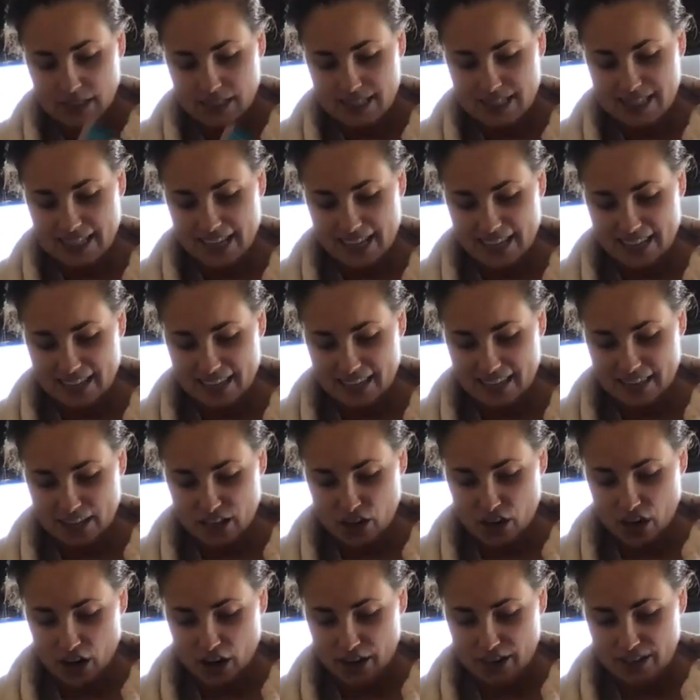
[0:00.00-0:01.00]
Taking the
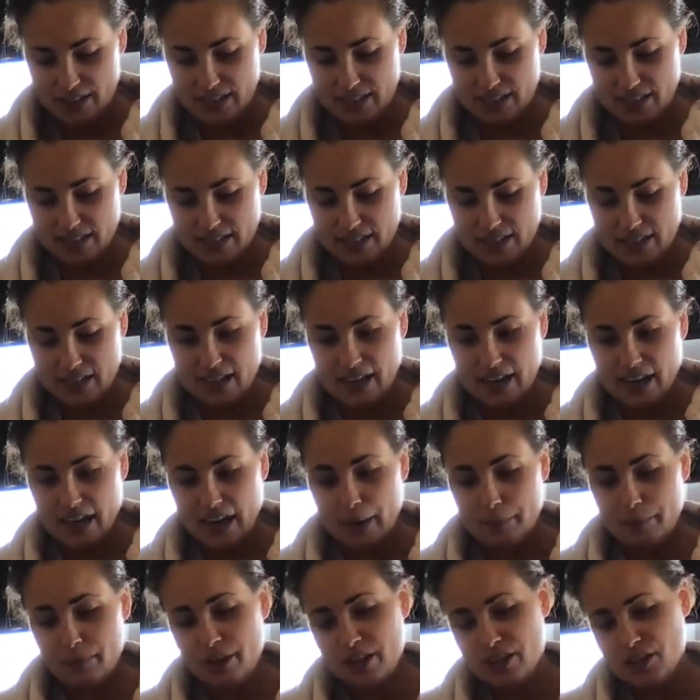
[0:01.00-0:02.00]
cards.
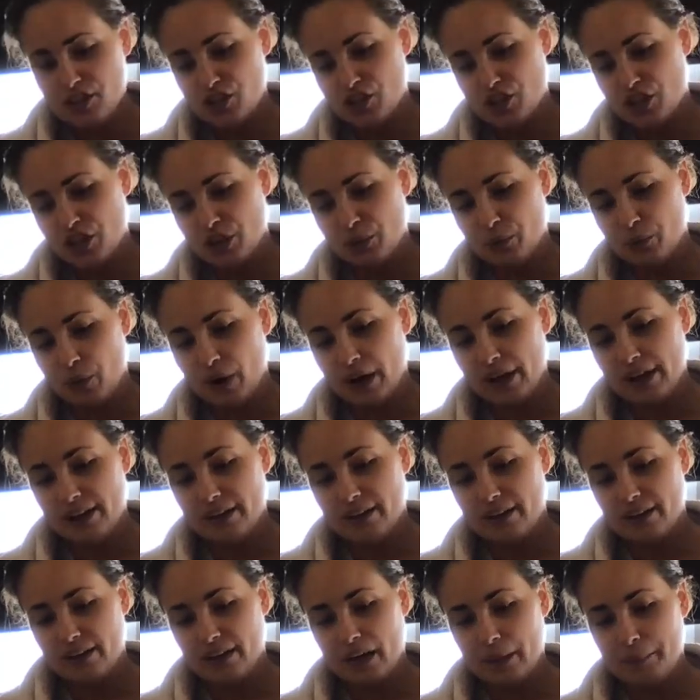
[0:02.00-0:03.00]
I'm not sure what
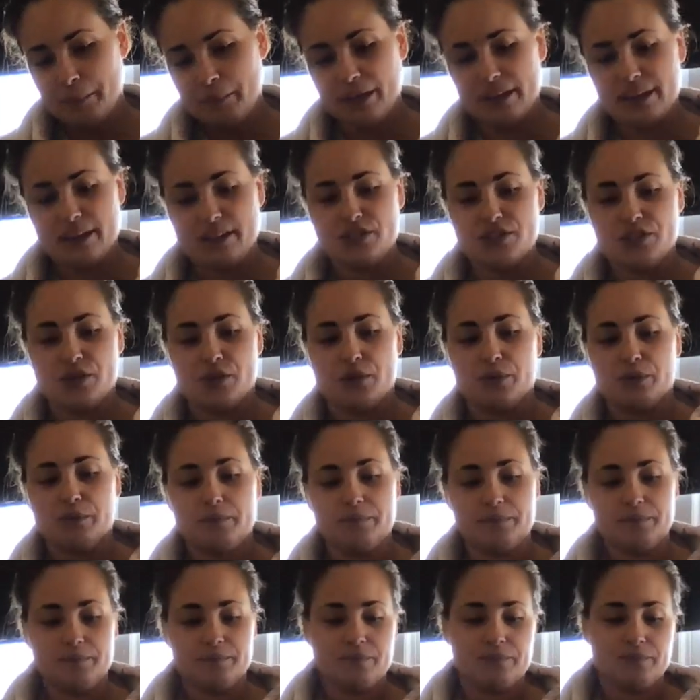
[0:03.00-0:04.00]
I'm gonna do.
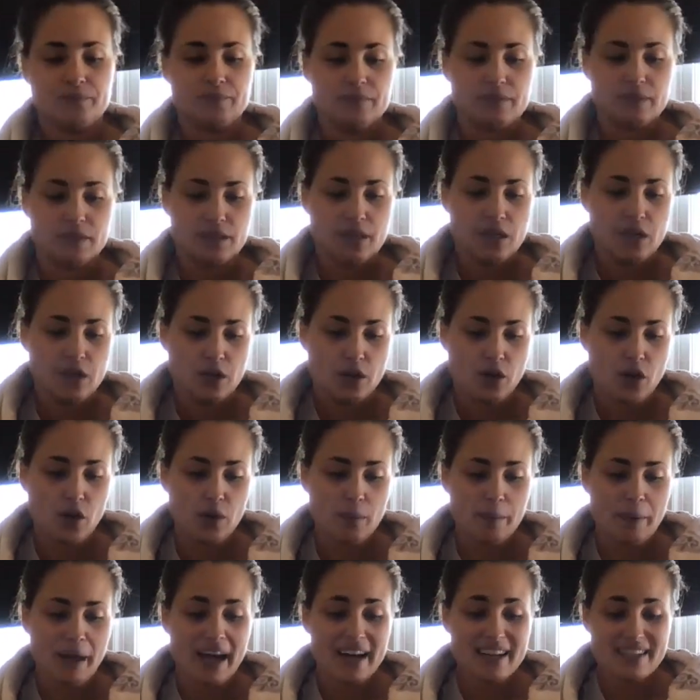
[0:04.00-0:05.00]
Go
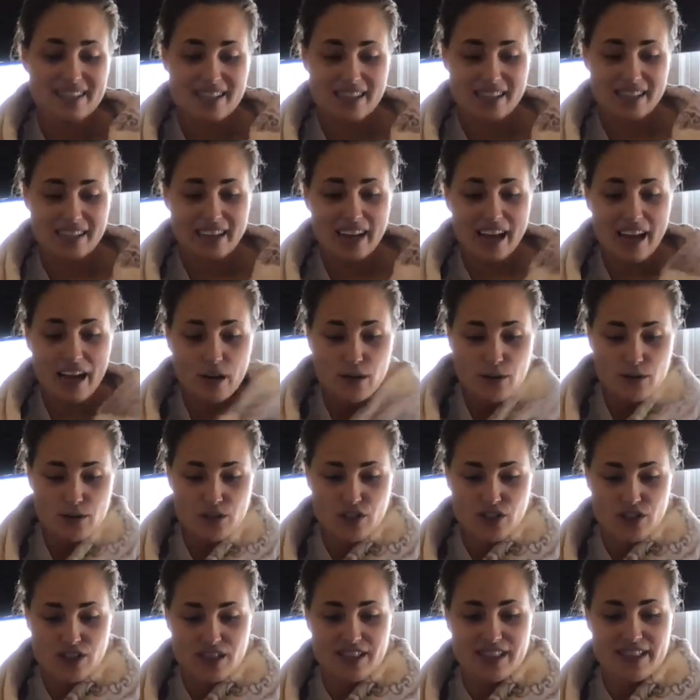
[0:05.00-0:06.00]
back to the couch,
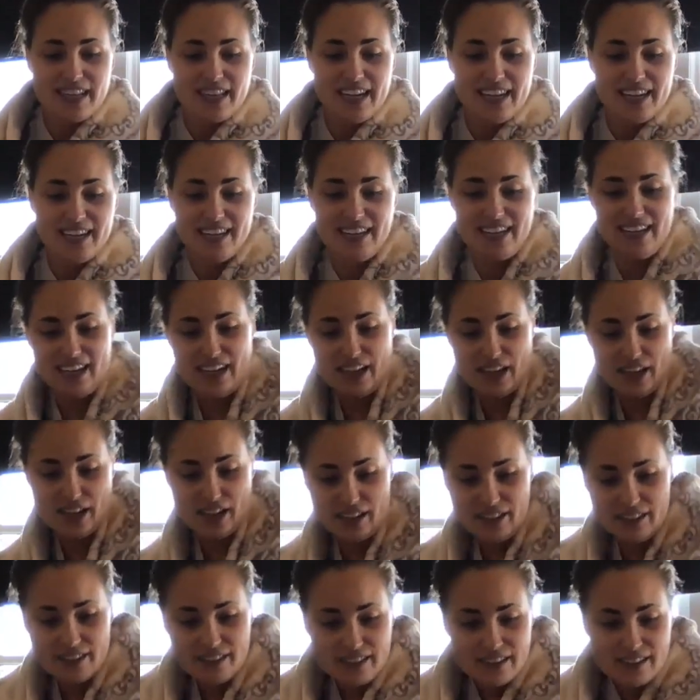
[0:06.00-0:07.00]
stay
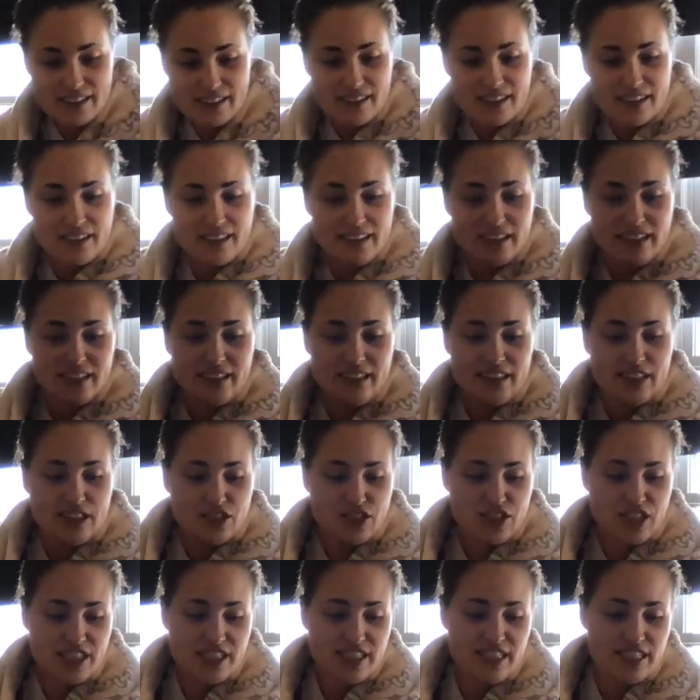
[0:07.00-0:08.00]
here.
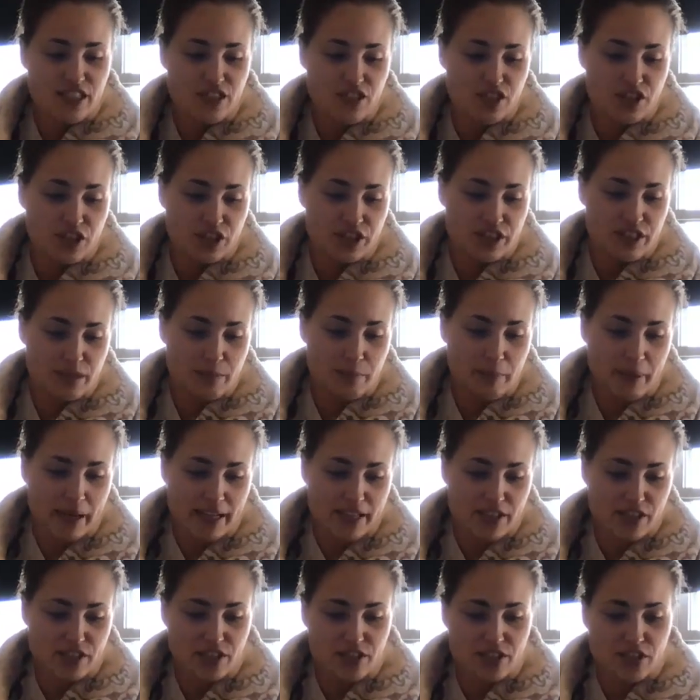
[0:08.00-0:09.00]
Jason turns a
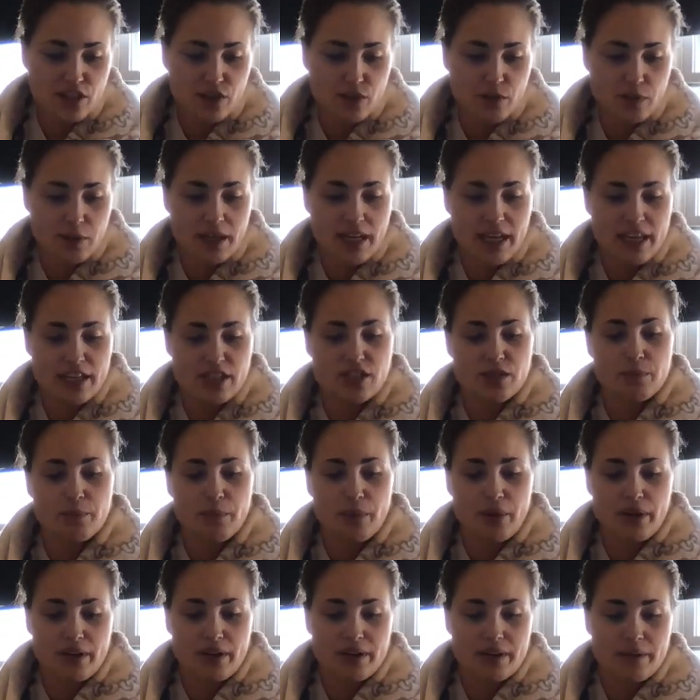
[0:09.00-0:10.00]
page in his communication
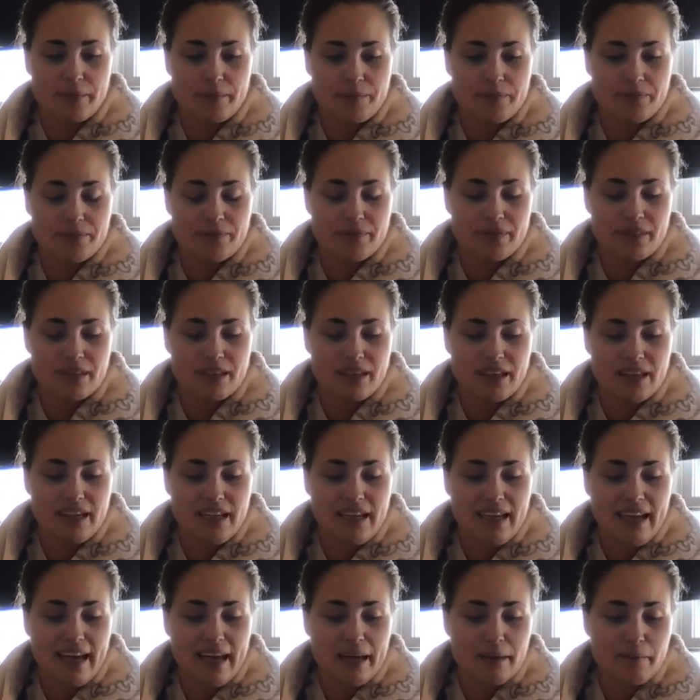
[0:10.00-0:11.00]
book,
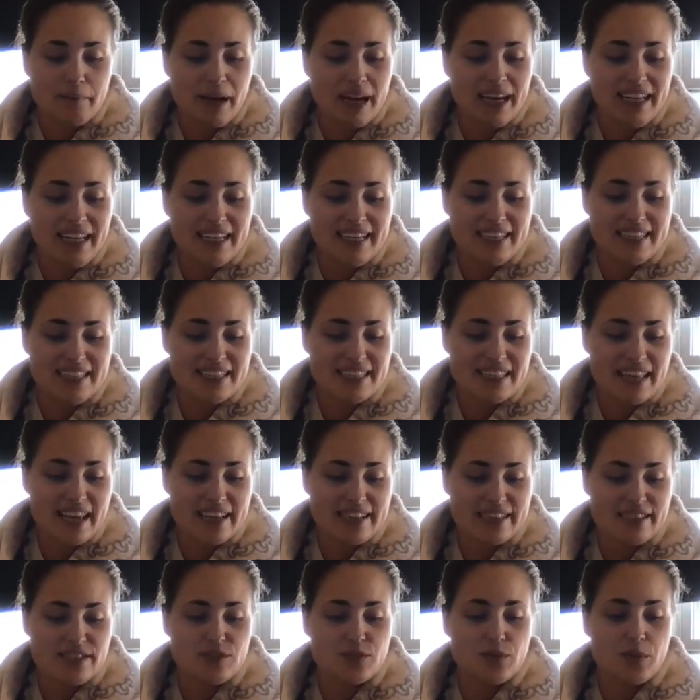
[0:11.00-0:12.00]
and my
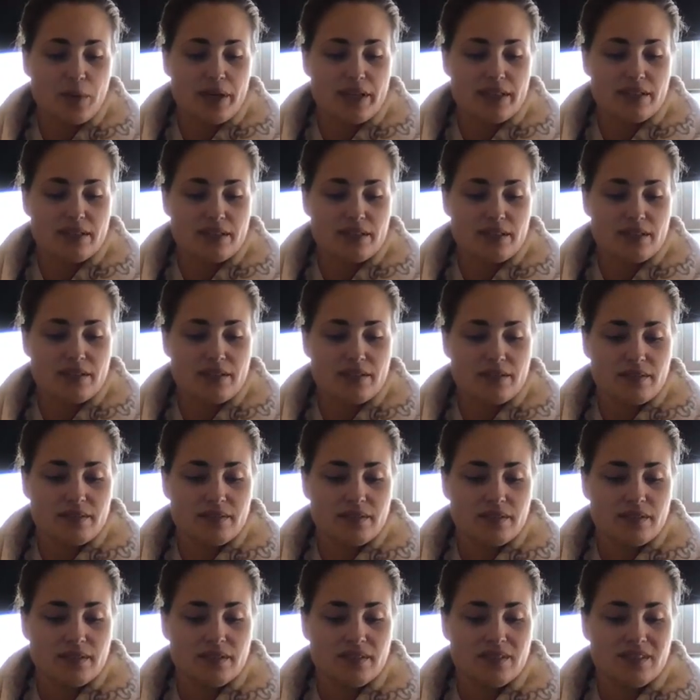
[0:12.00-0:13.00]
insides twist.
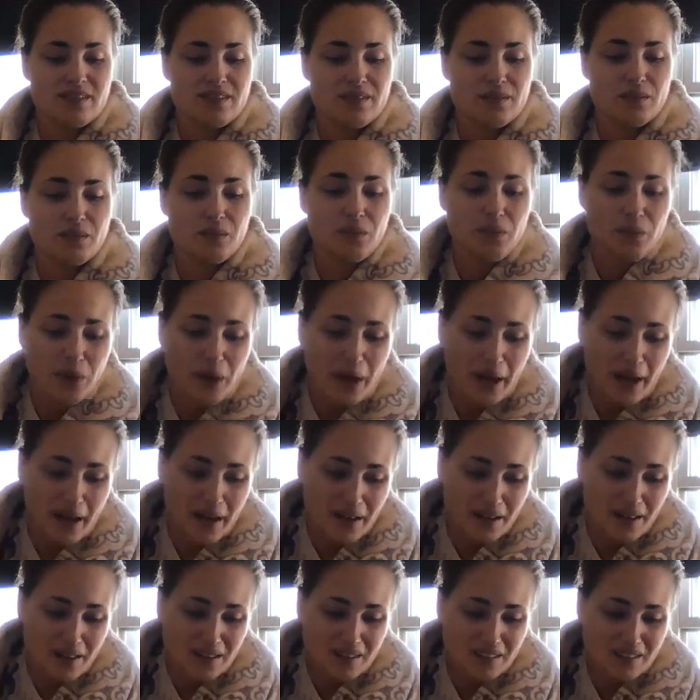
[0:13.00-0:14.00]

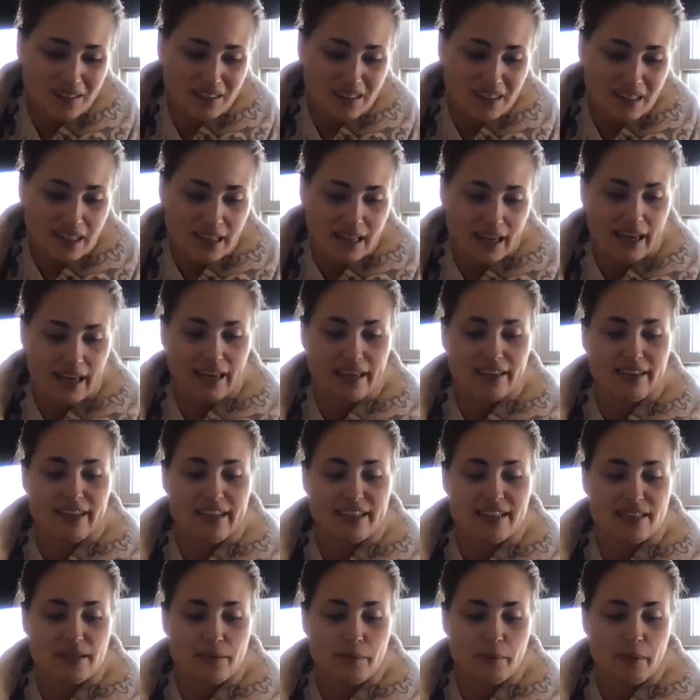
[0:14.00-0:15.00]
Well, I
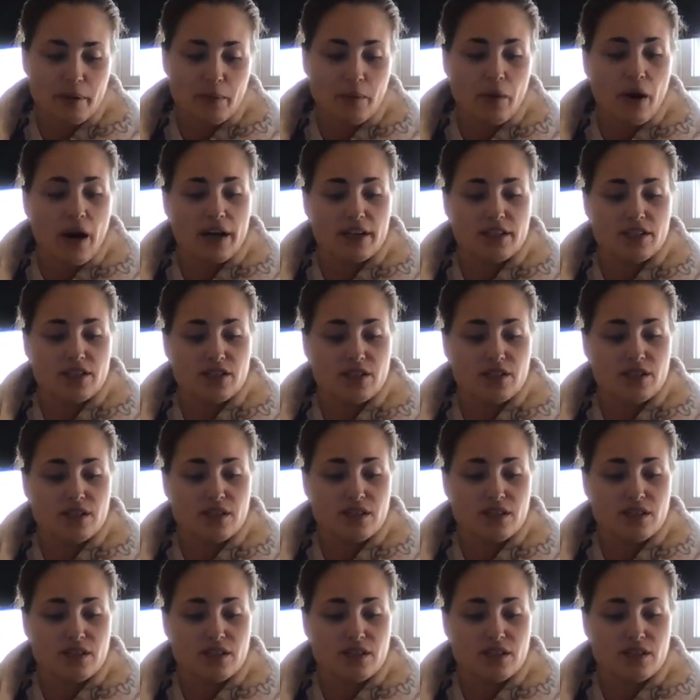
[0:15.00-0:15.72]
glance at my watch.